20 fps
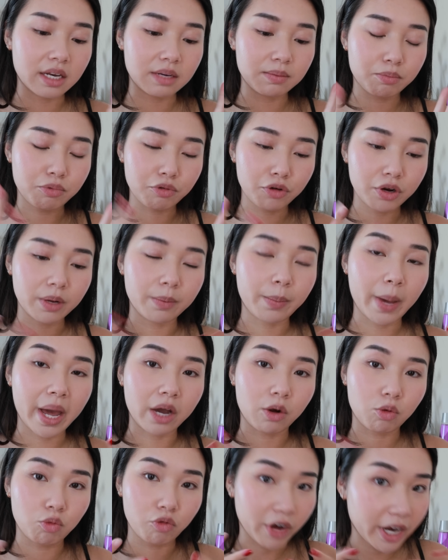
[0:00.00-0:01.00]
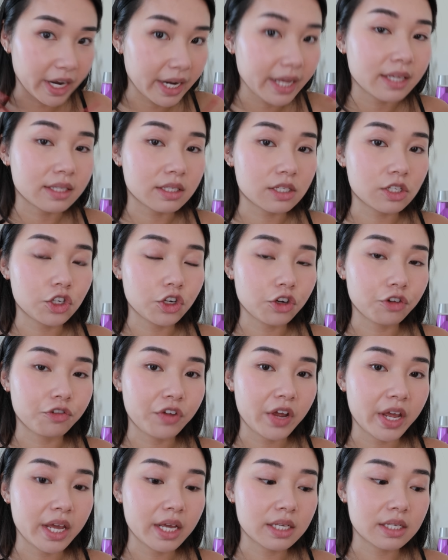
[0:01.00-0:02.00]
and bring back radiance to your
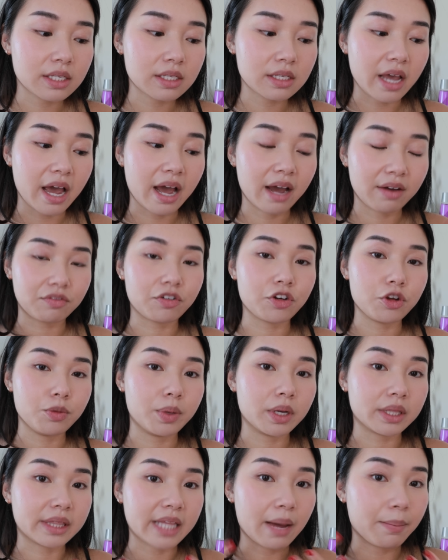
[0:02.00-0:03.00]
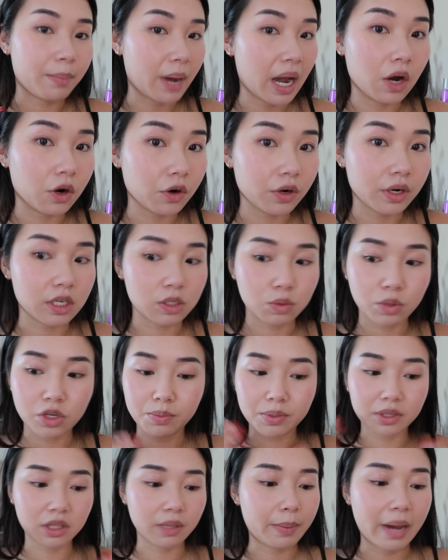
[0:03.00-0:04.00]
face after you put that powder. Because when you
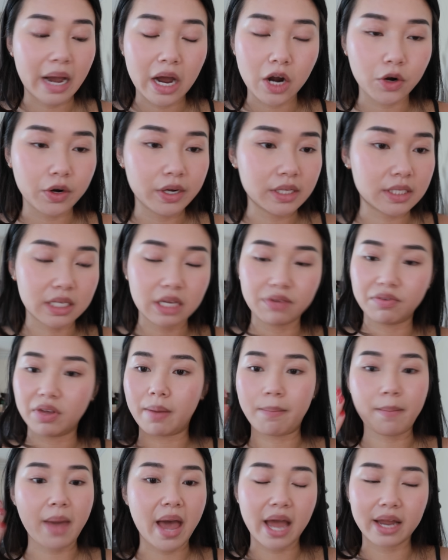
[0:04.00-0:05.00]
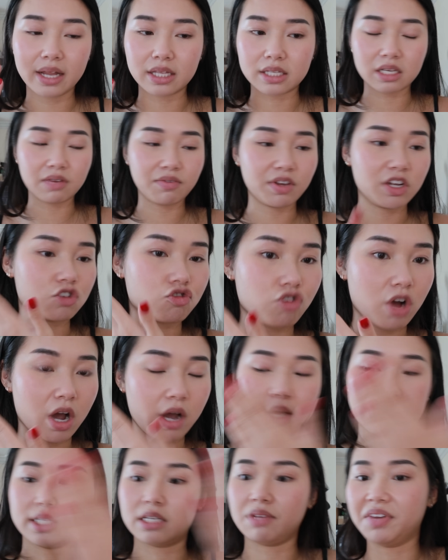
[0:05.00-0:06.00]
put the powder, it's giving matte, it's giving
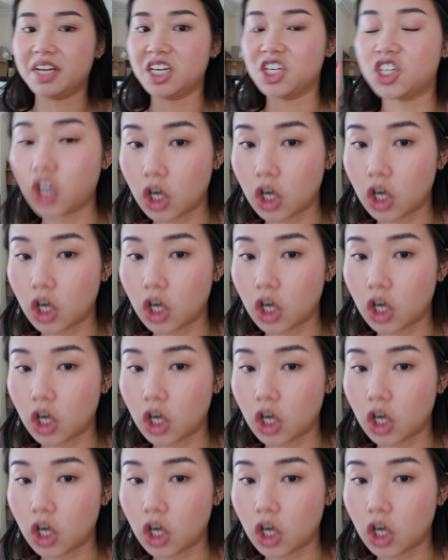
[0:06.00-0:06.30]
dry, it's giving